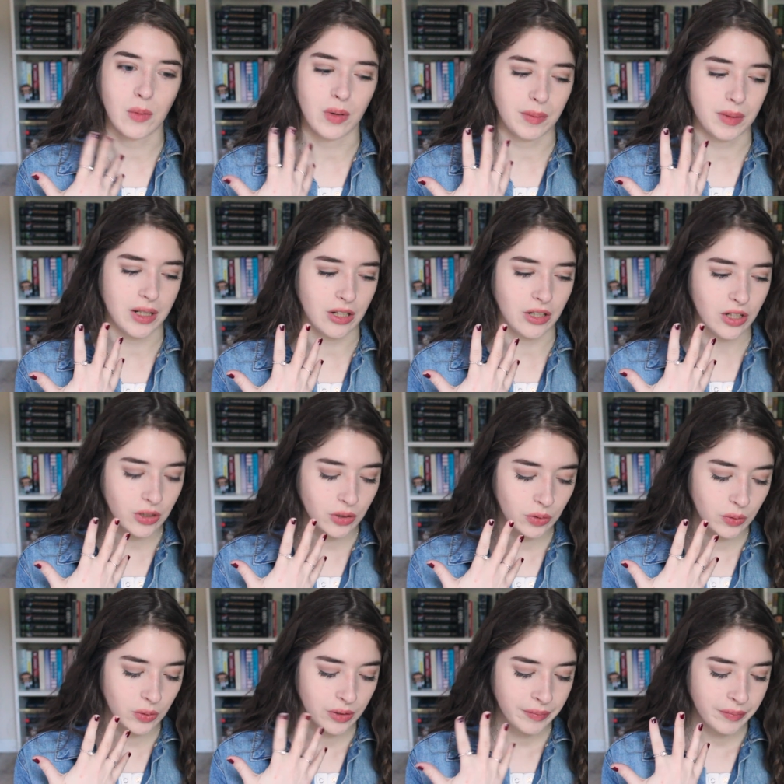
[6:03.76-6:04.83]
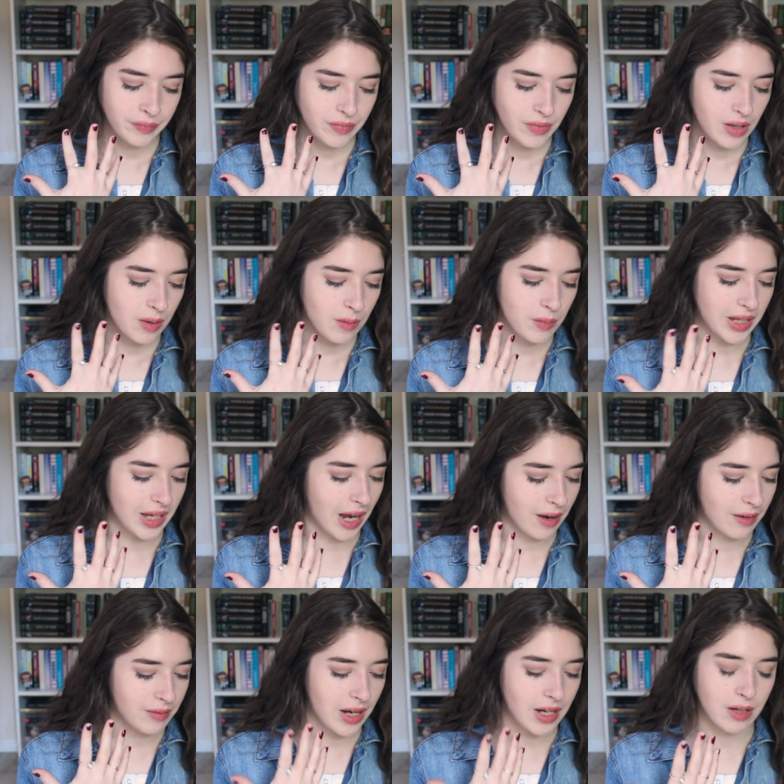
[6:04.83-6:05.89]
what I'm going to do but yeah,
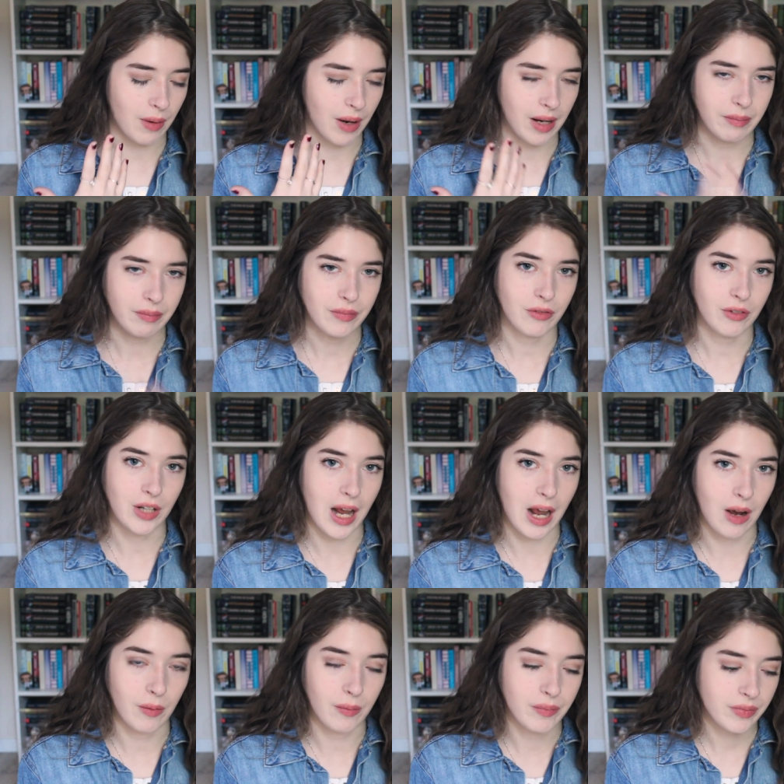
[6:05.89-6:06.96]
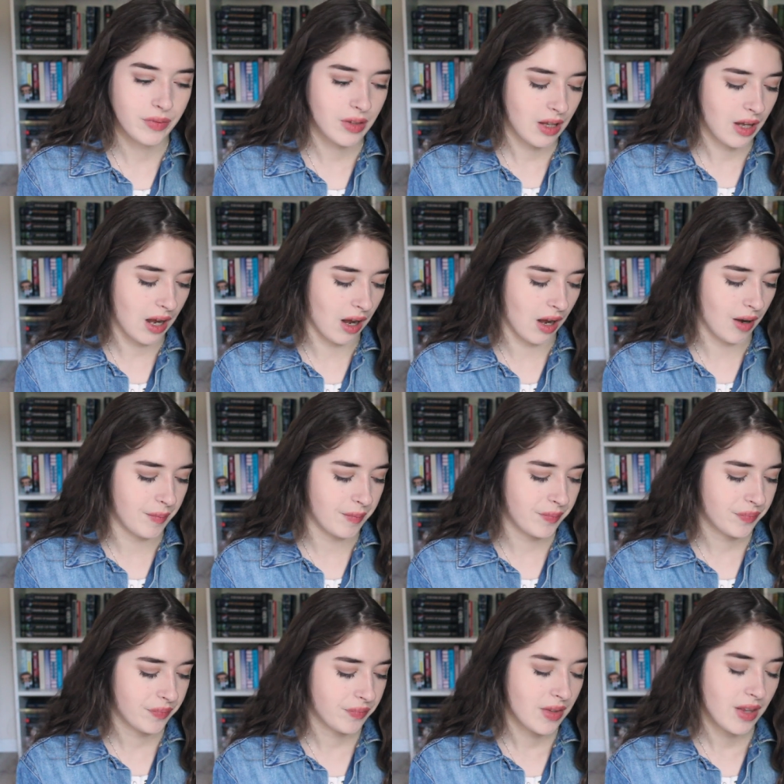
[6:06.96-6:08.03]
anyway, for now, um,
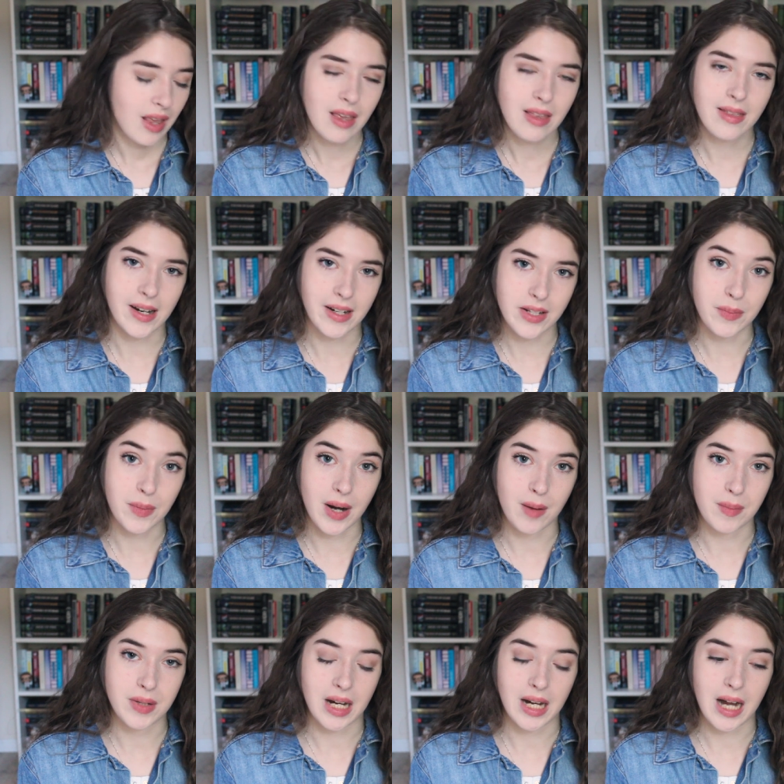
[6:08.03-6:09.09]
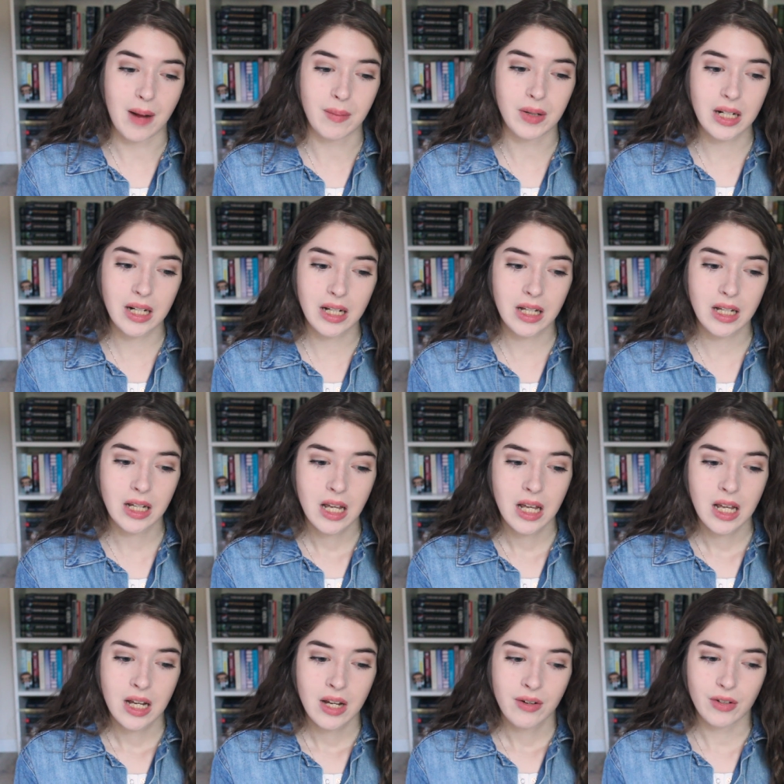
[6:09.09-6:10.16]
that is my update. I'm gonna,
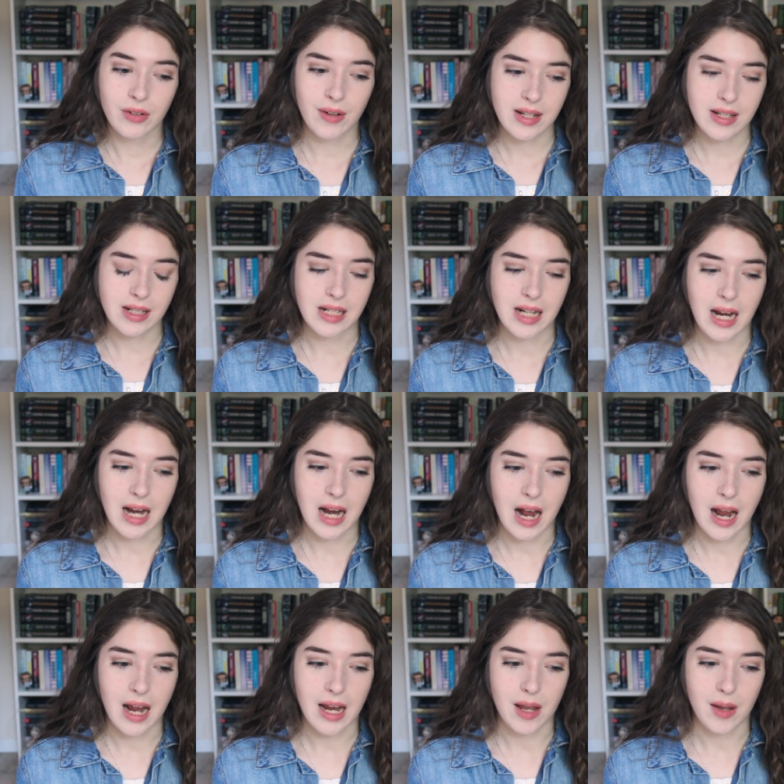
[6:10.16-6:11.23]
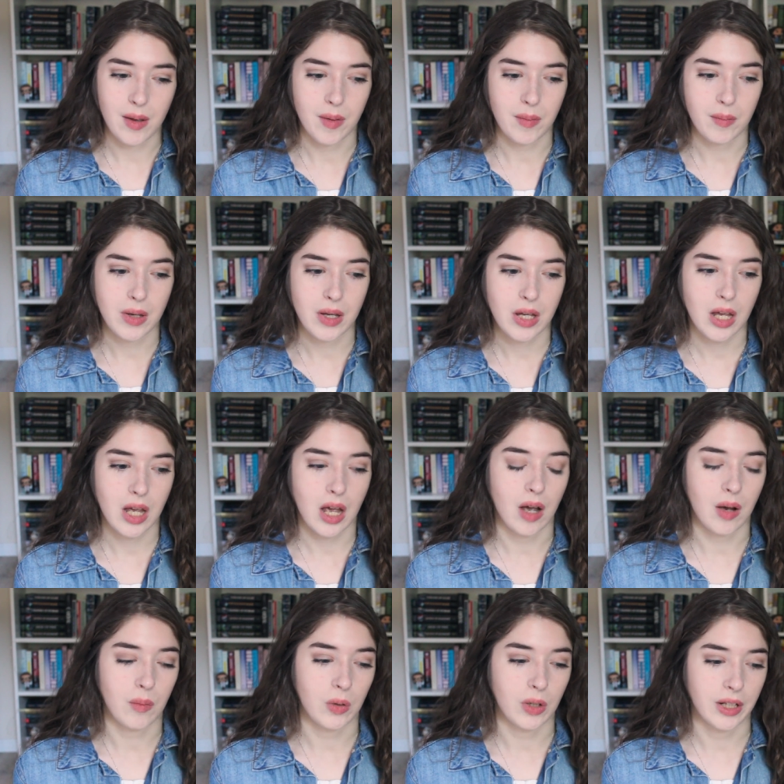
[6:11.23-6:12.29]
for the rest of the day, I am
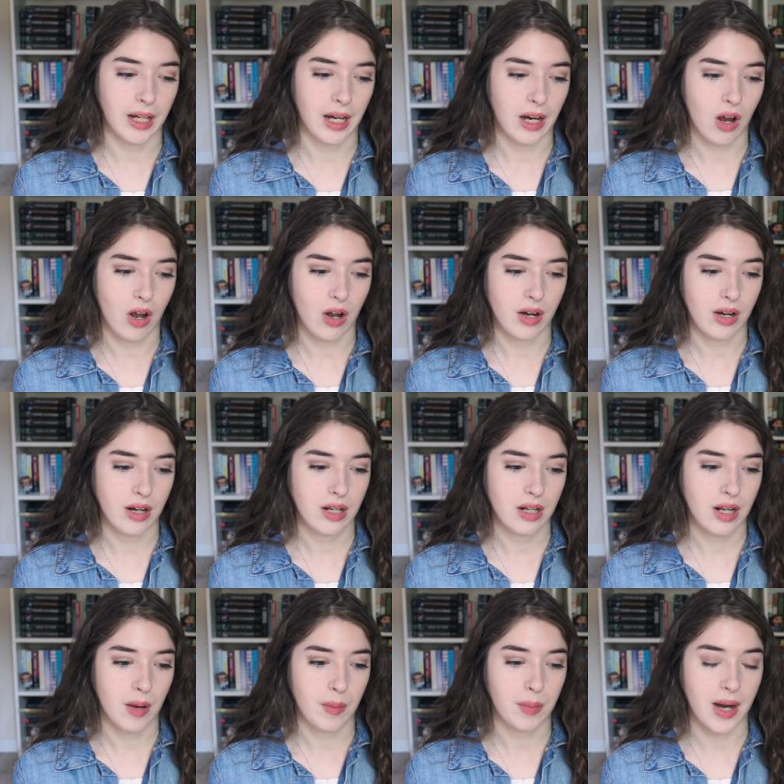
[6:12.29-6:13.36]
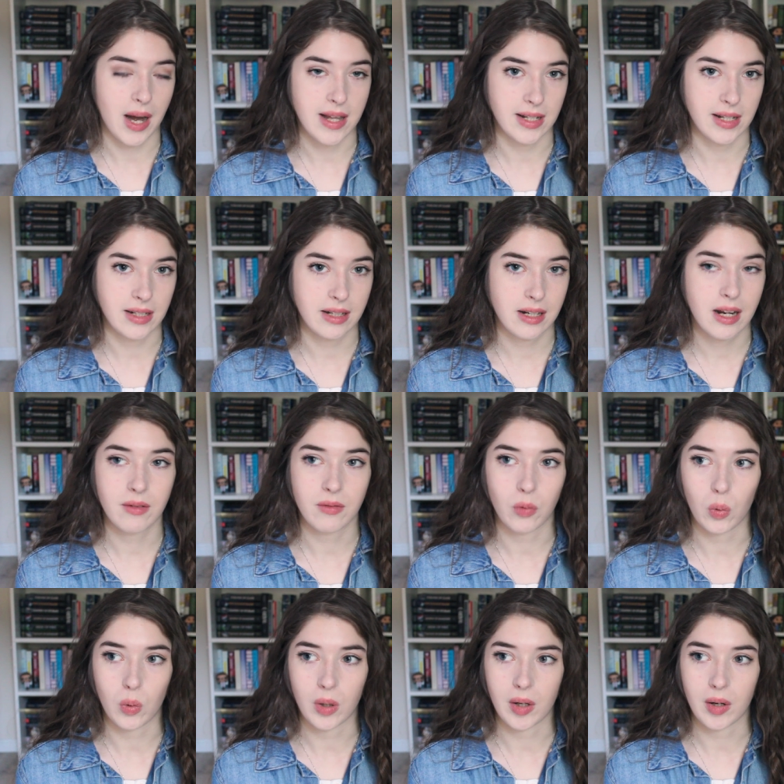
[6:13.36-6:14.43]
um, working on a present
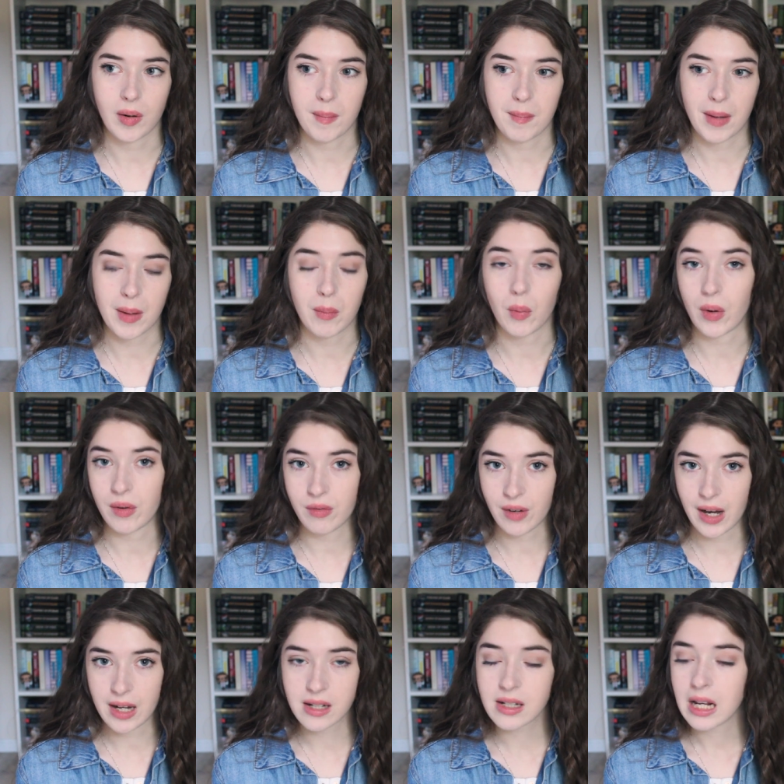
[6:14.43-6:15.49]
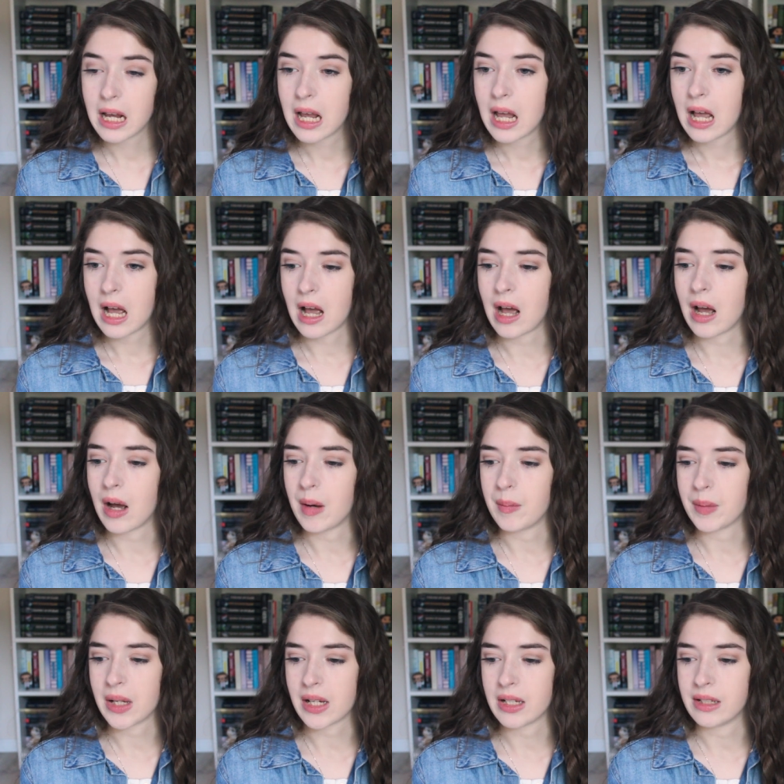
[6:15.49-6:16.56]
for my boyfriend um,
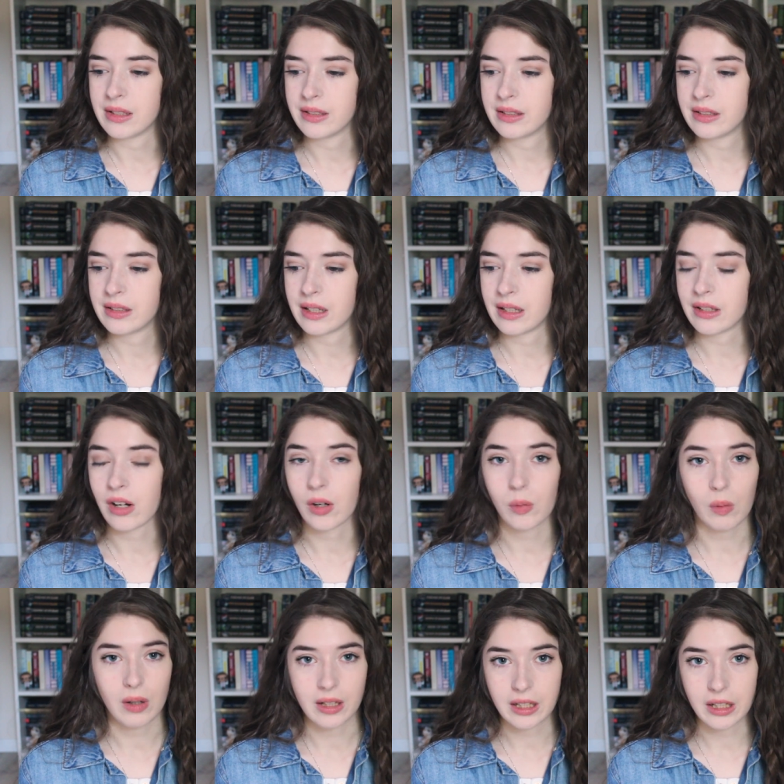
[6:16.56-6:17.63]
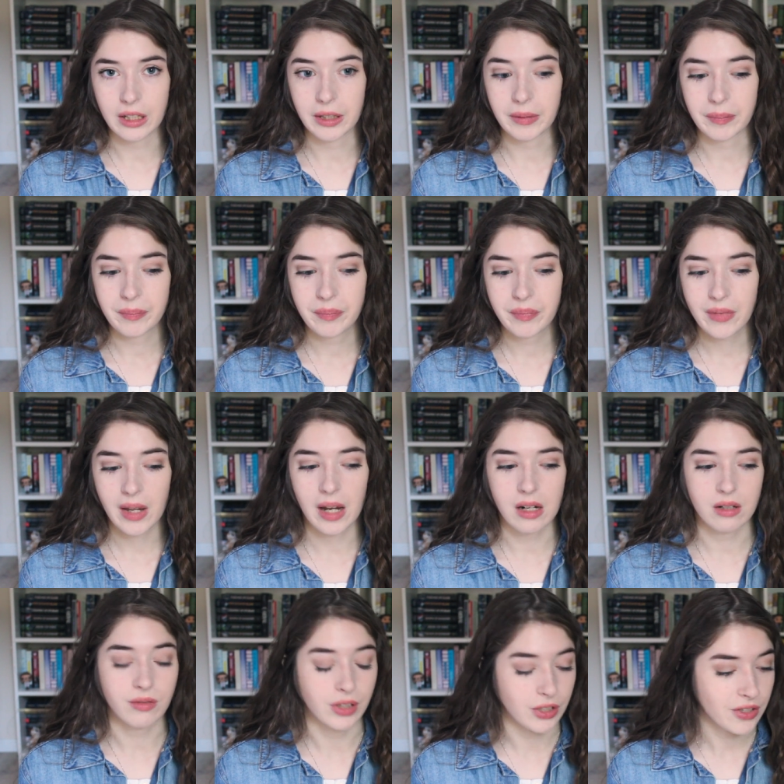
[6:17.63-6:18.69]
because it's our one year
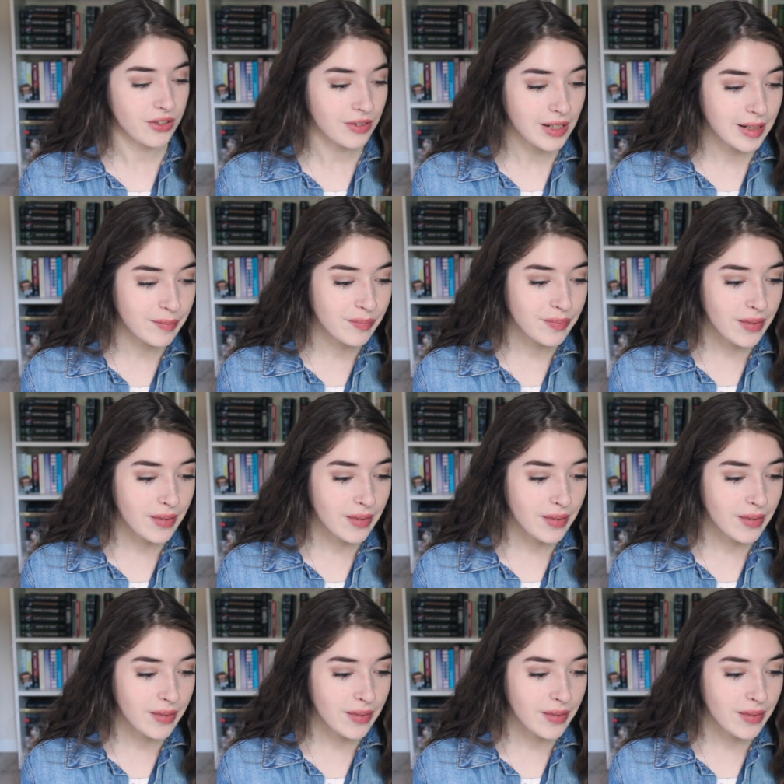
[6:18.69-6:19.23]
anniversary.